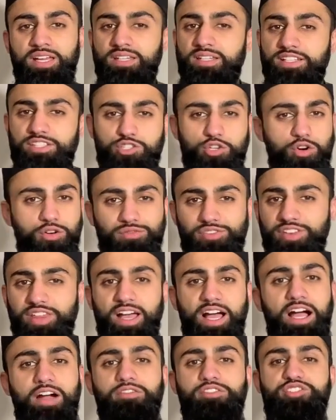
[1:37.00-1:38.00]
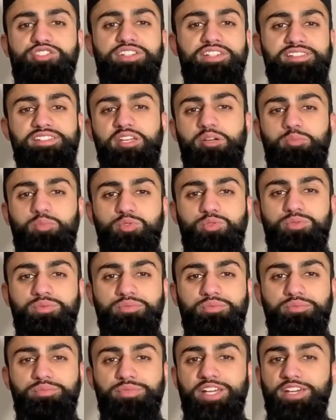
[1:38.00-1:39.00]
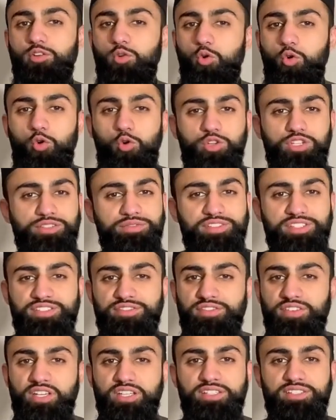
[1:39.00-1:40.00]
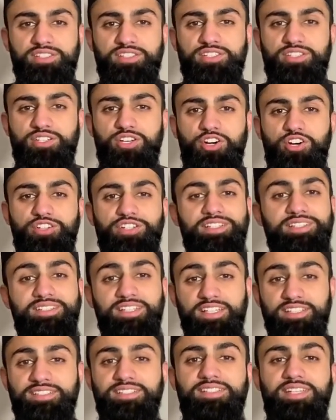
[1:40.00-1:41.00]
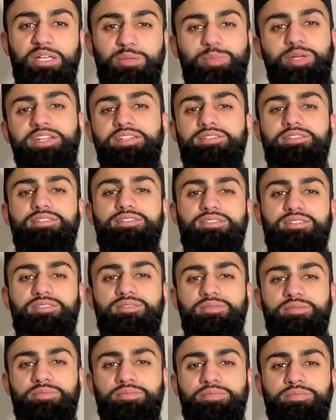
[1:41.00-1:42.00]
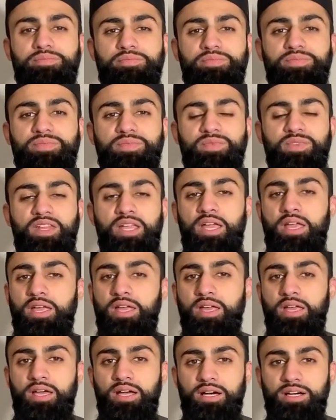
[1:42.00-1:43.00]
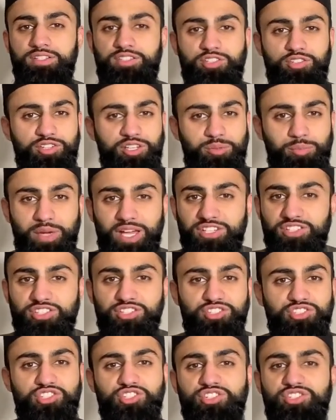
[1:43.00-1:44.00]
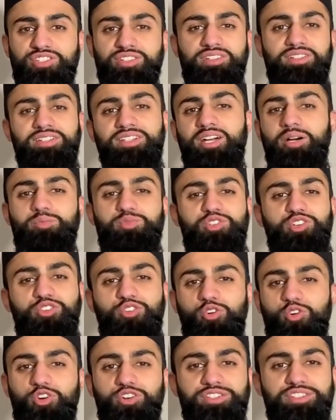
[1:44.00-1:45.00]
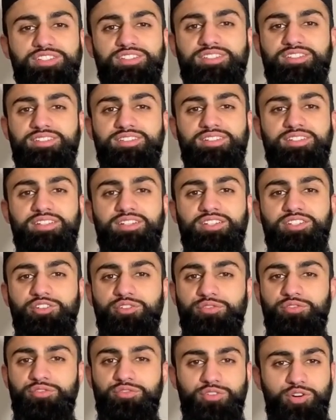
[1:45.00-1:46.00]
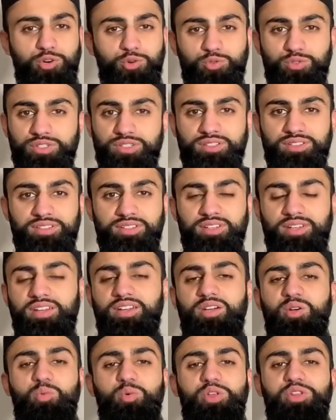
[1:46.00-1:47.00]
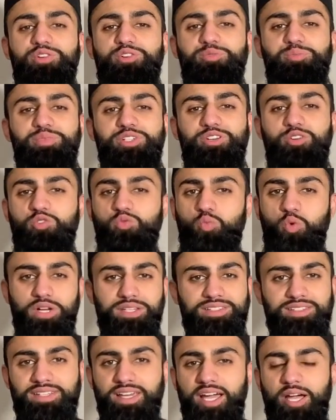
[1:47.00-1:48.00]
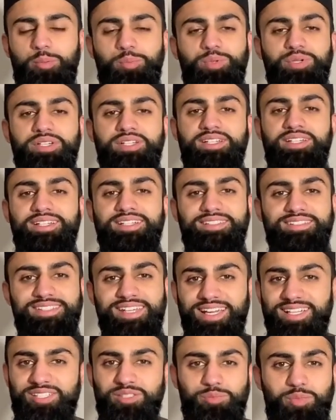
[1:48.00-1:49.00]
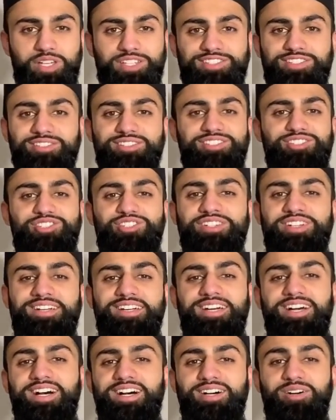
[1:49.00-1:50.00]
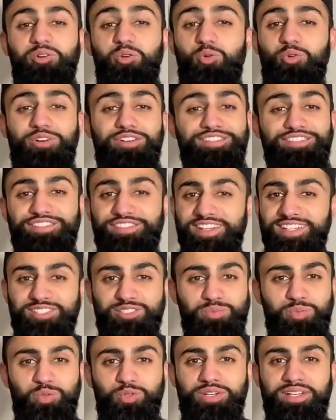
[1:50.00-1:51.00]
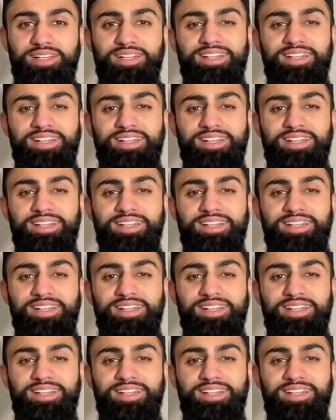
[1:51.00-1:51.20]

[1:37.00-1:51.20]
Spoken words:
Let's go over the average example that all of us face on a day-to-day basis. A certain message comes across your phone, whether it be on WhatsApp, text message, or on Facebook,